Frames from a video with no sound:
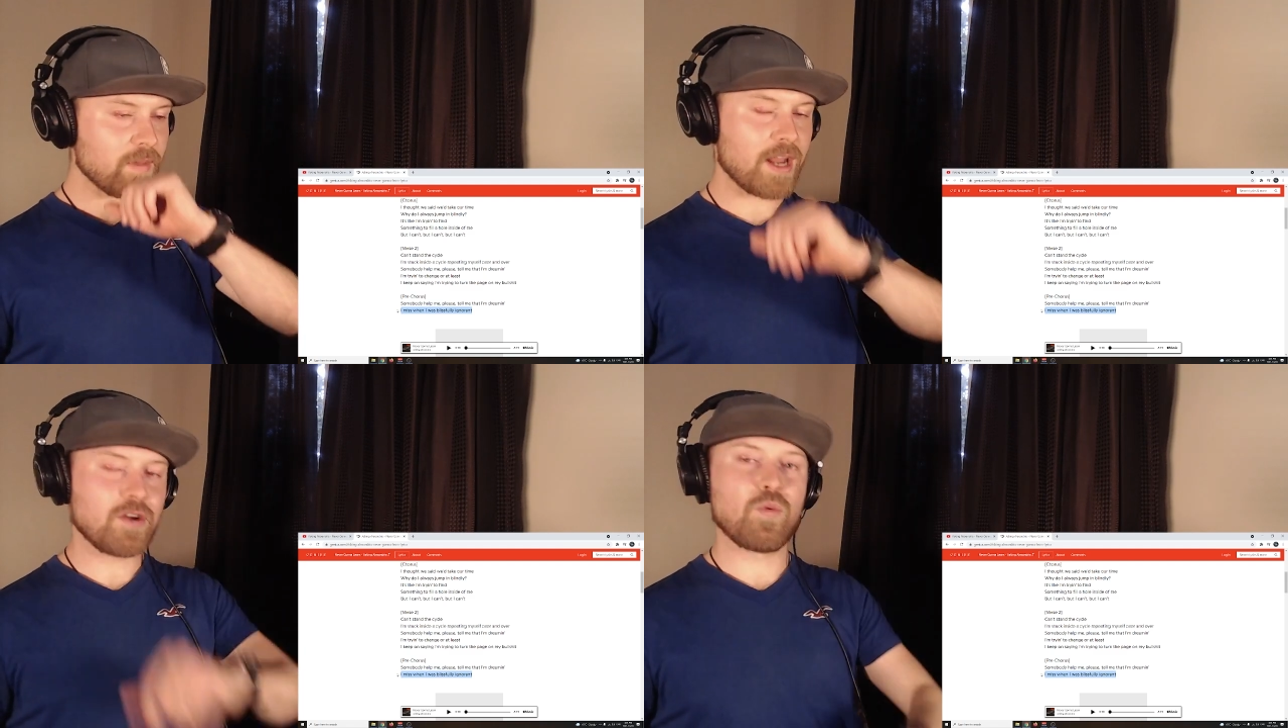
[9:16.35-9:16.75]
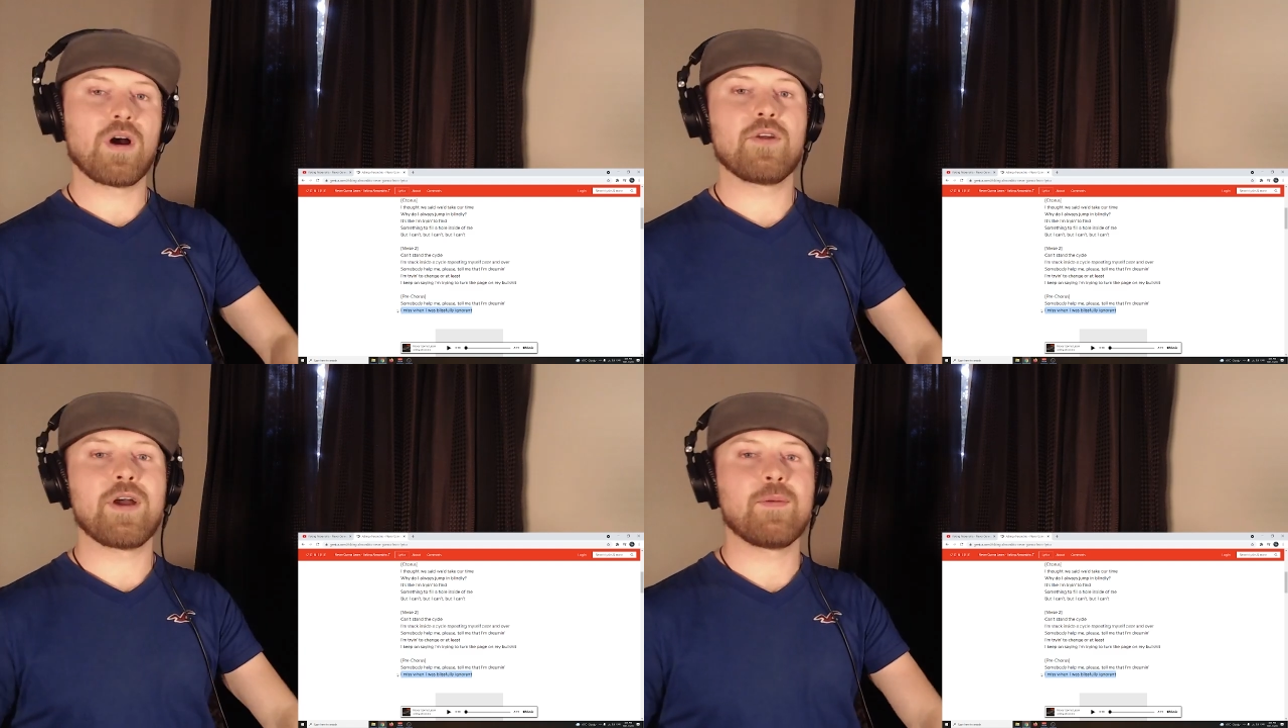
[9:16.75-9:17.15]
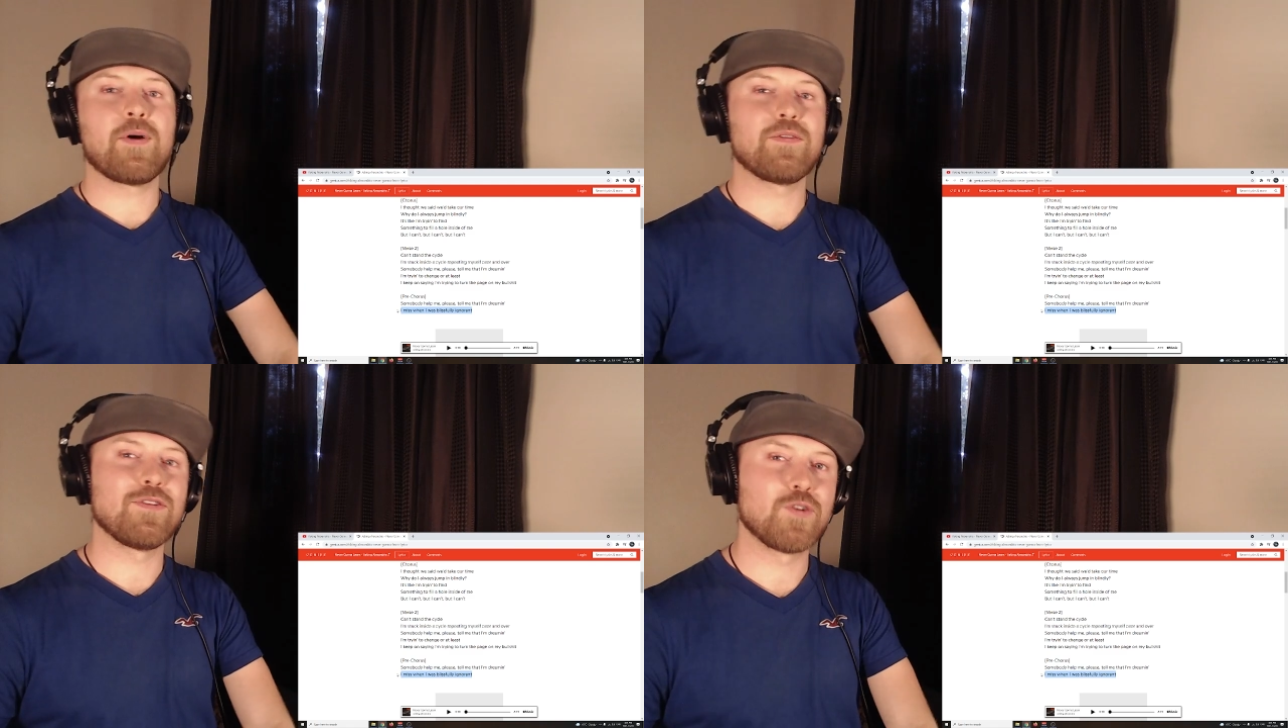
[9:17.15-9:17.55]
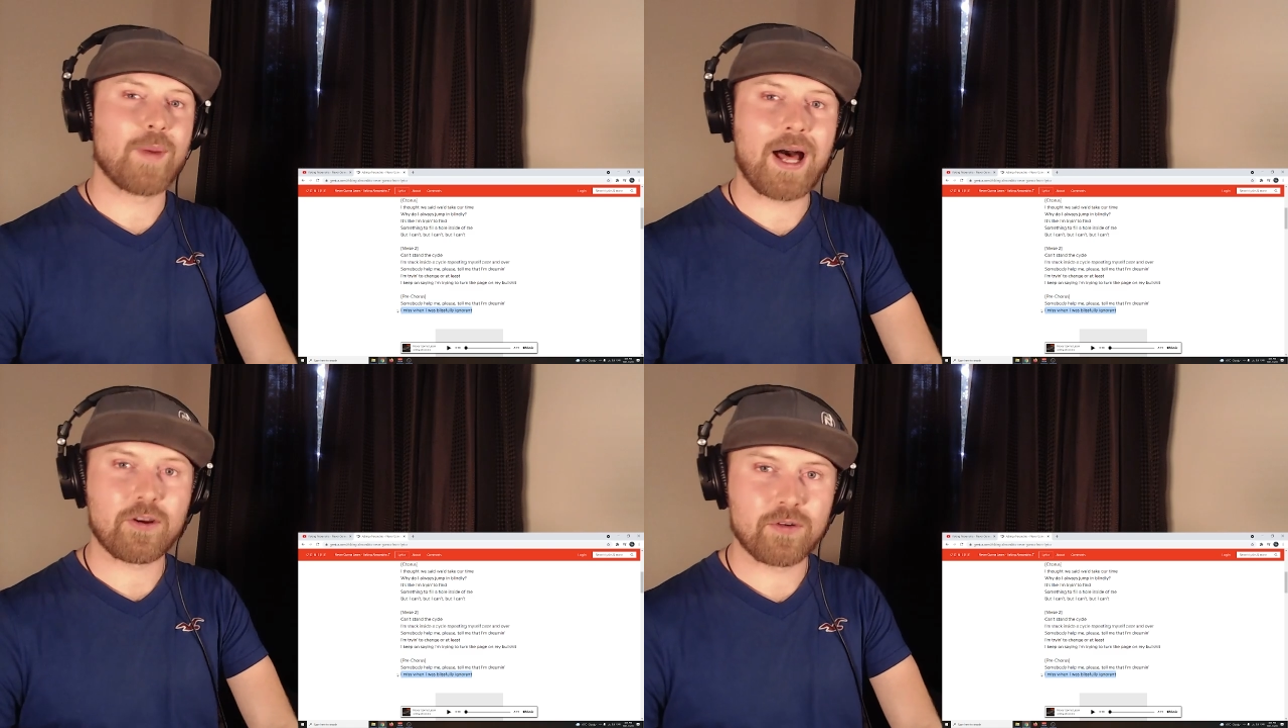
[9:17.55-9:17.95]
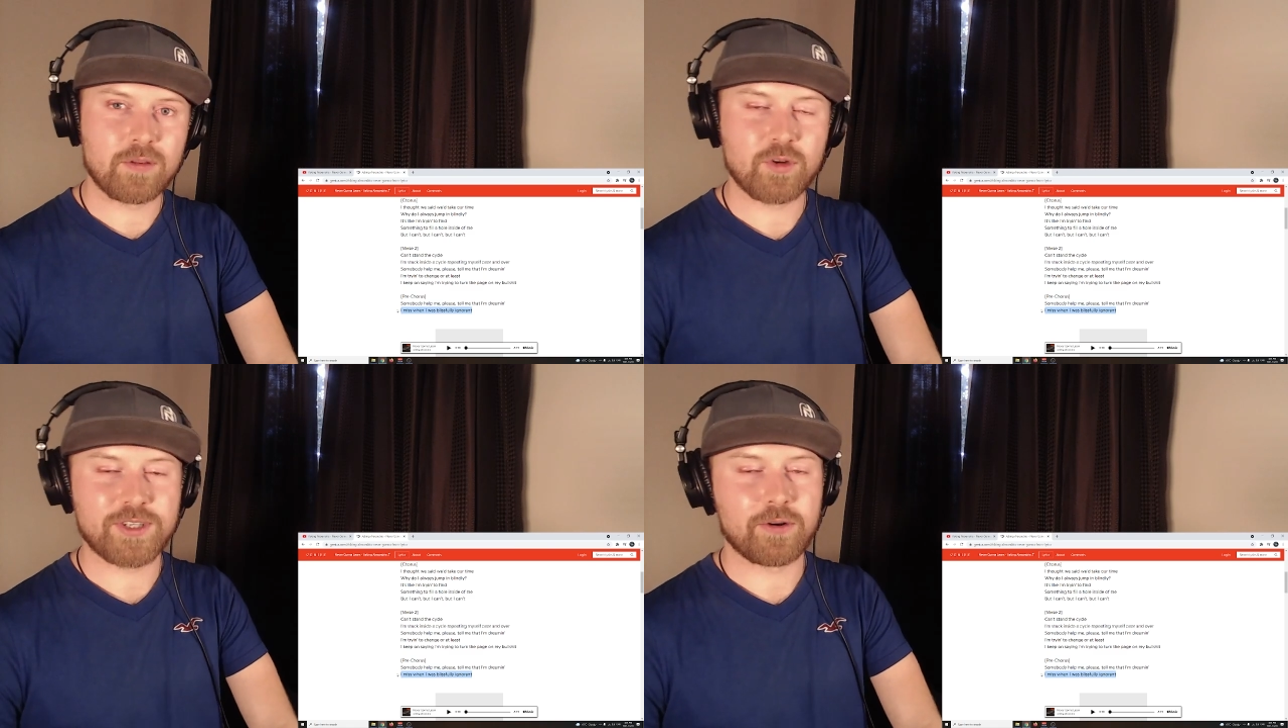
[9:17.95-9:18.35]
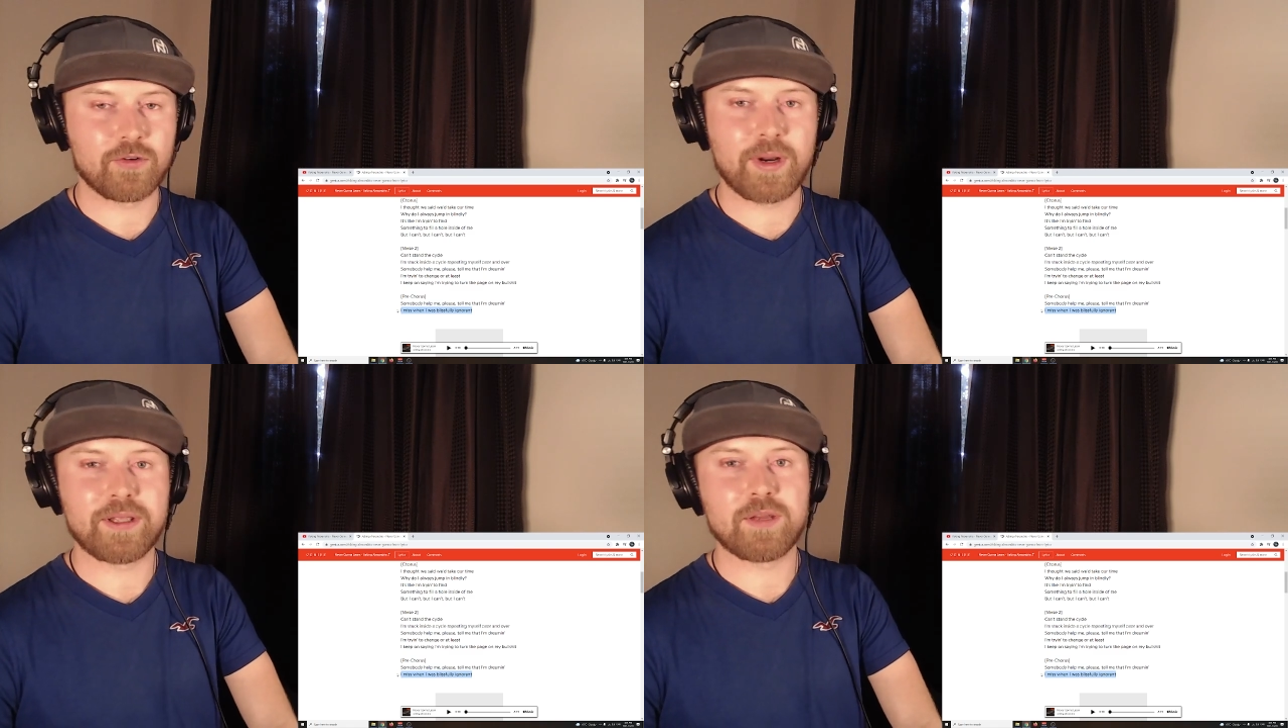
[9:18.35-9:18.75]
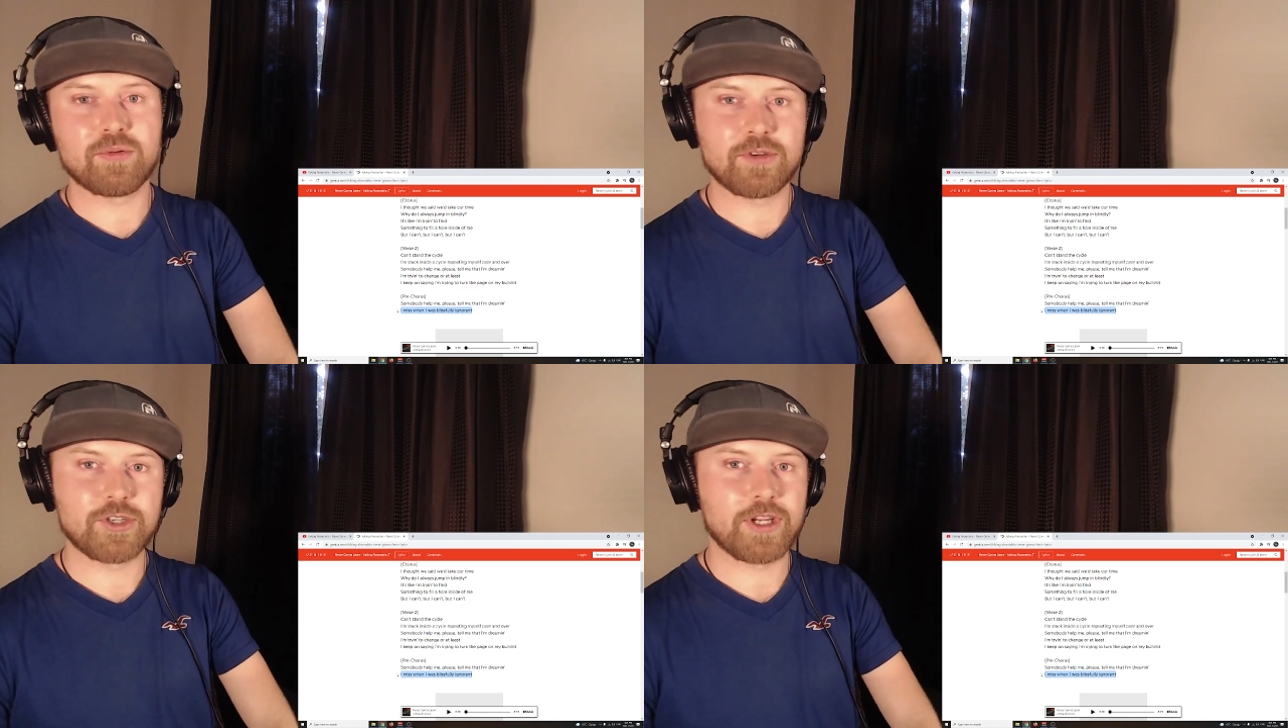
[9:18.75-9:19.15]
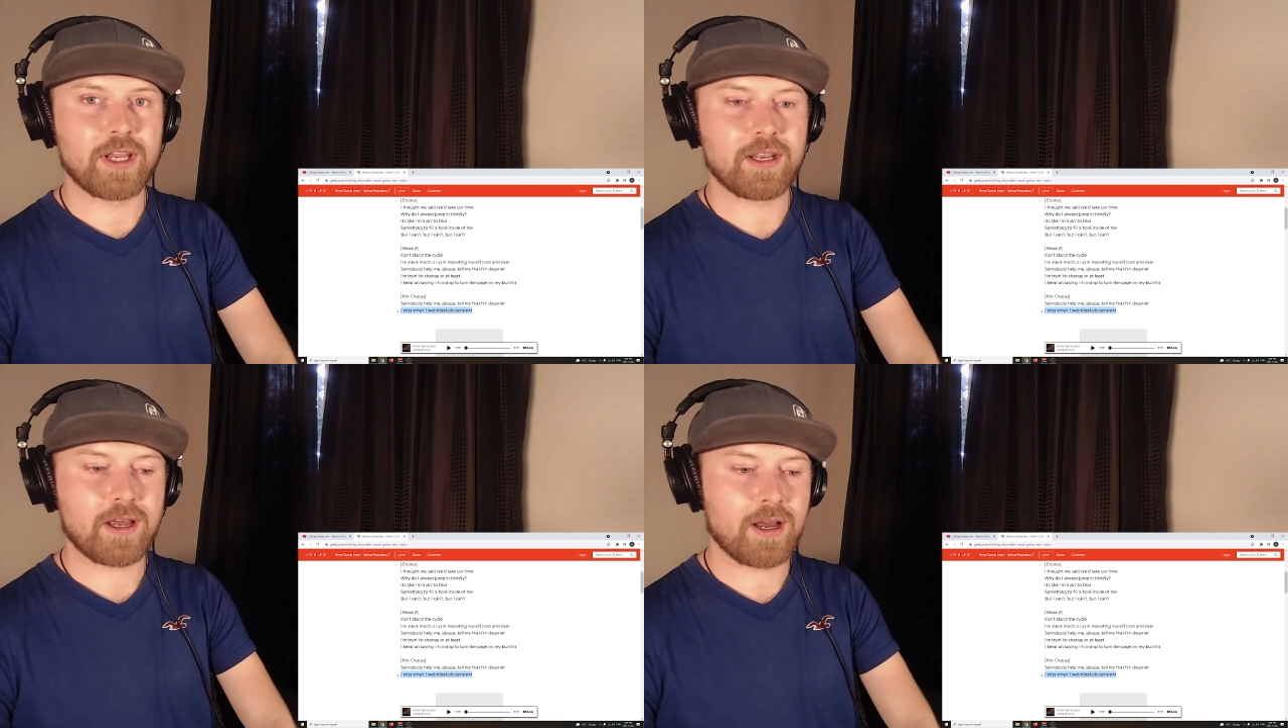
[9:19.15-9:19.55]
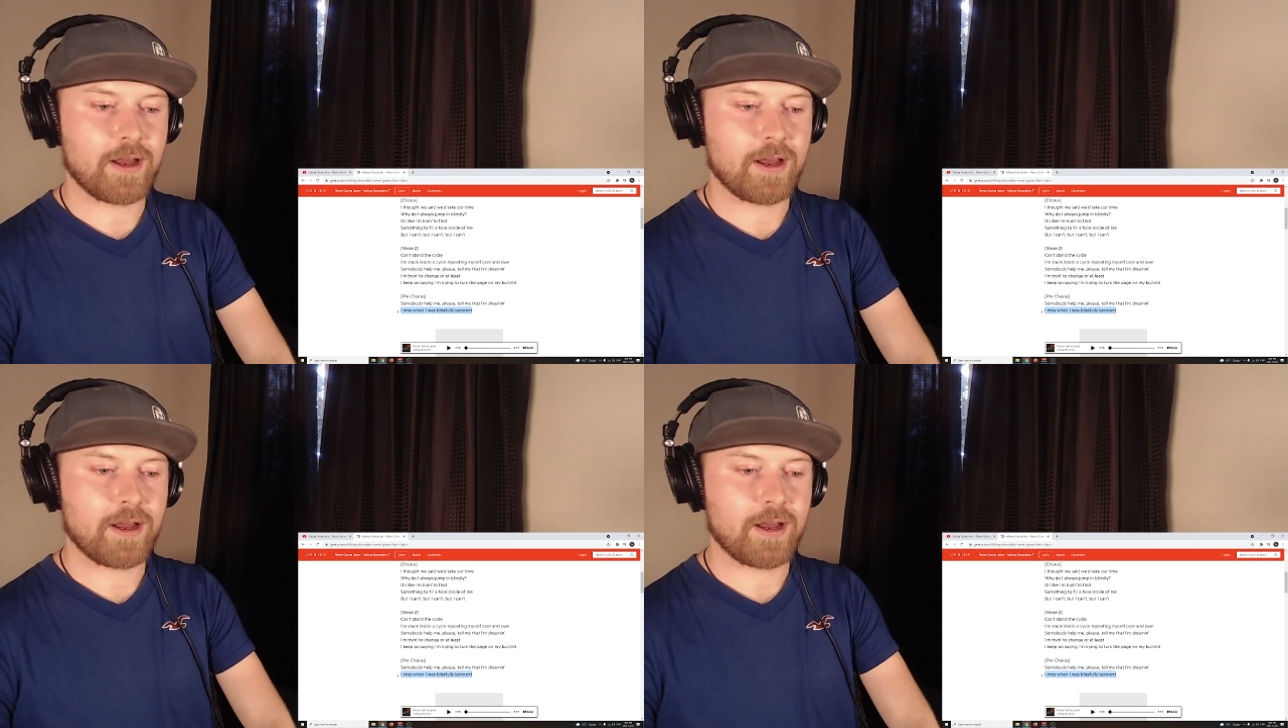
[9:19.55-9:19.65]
and you want to help out the YouTube algorithm, which I would greatly appreciate,